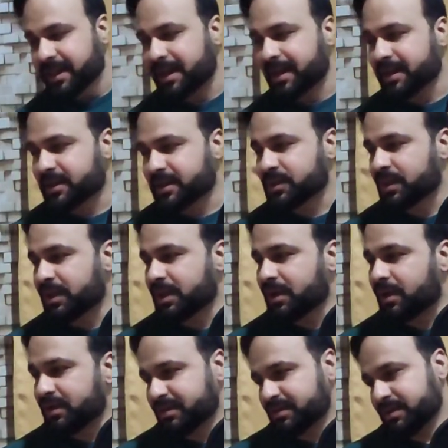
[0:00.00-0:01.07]
to unlock.
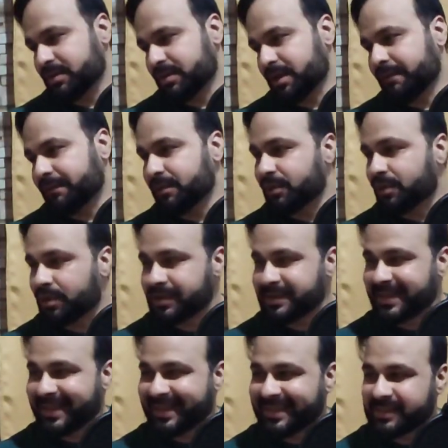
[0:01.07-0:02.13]
So I would not say it
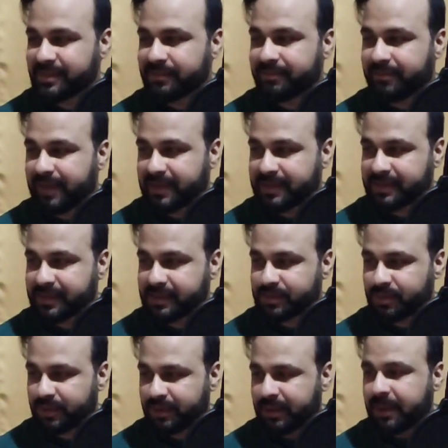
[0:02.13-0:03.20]
is the fastest one,
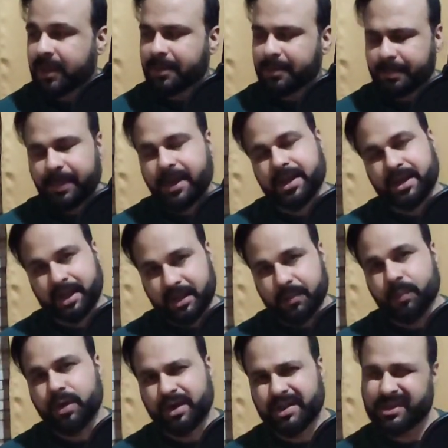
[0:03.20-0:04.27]
but it
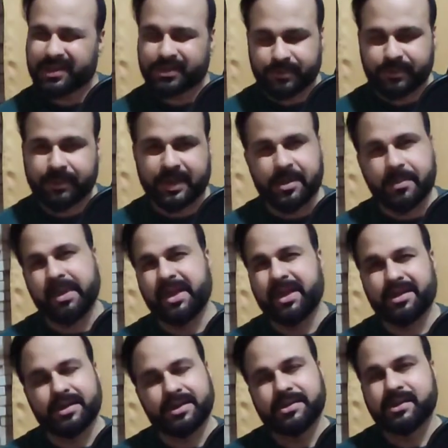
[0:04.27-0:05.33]
works fast. I mean, it is
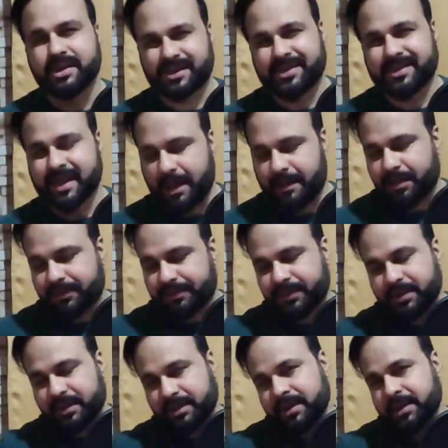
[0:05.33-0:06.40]
just snap of your
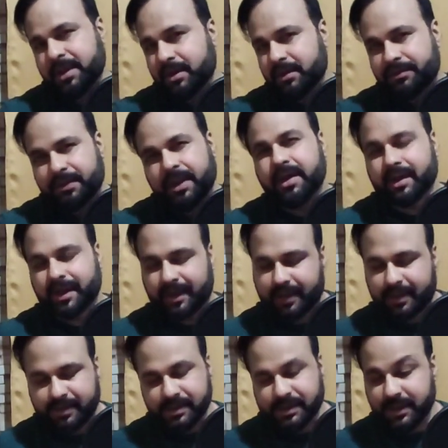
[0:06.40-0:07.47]
finger and it's
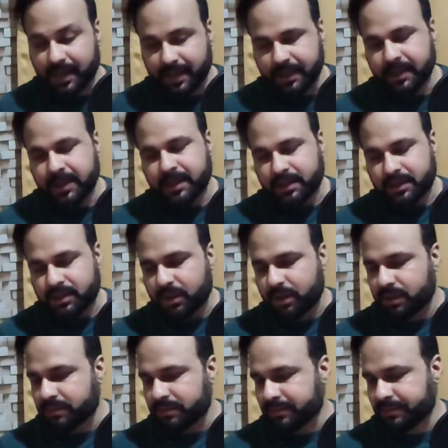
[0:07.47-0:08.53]
done. So
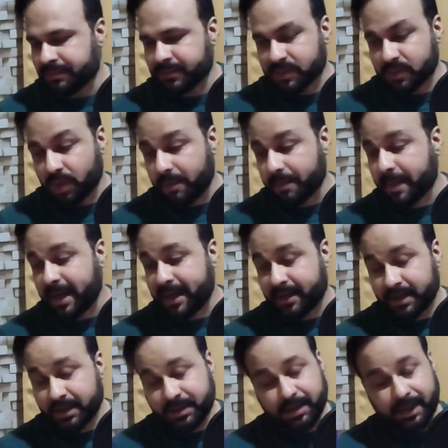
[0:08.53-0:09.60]
not bad.
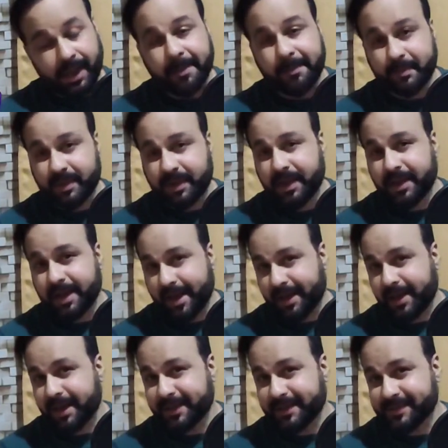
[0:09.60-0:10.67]
I am really liking the
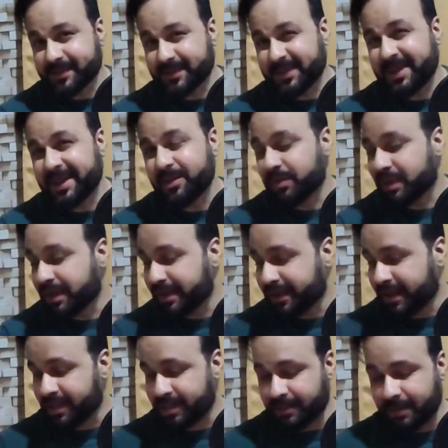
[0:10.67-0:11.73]
screen quality
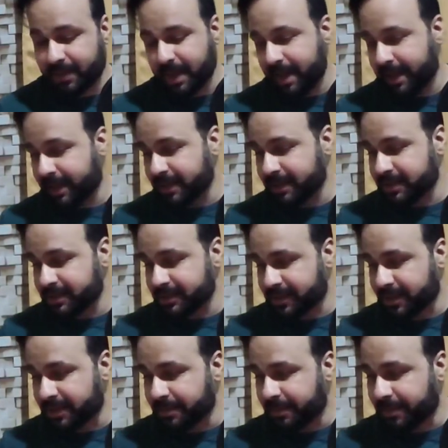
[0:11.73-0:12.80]
when I can just
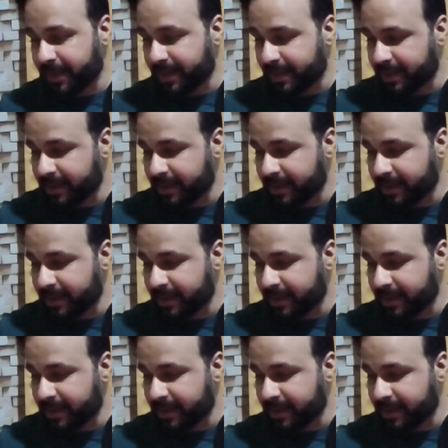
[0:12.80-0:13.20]
compare